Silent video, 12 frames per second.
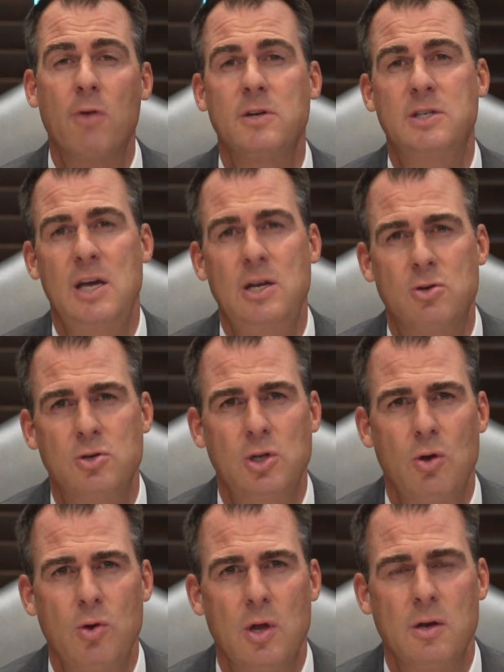of a teachers
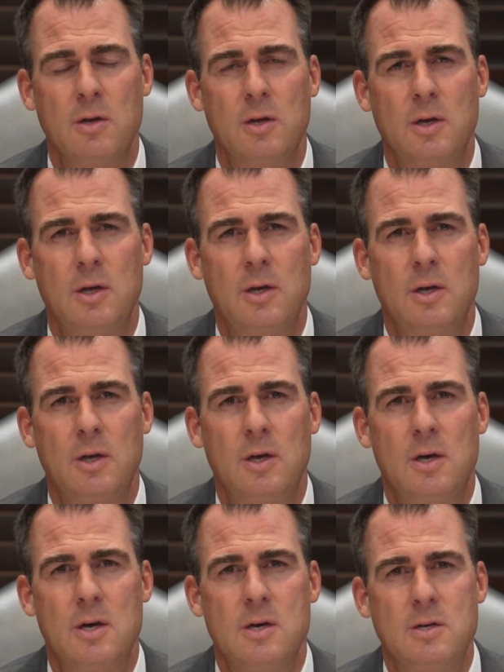union.
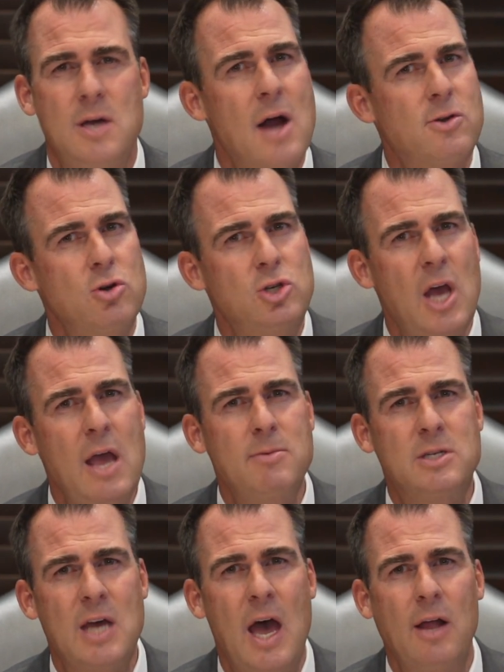Dr.
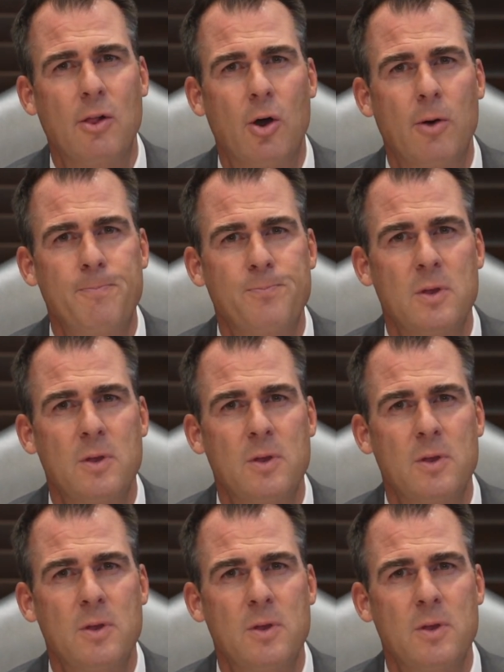James Taylor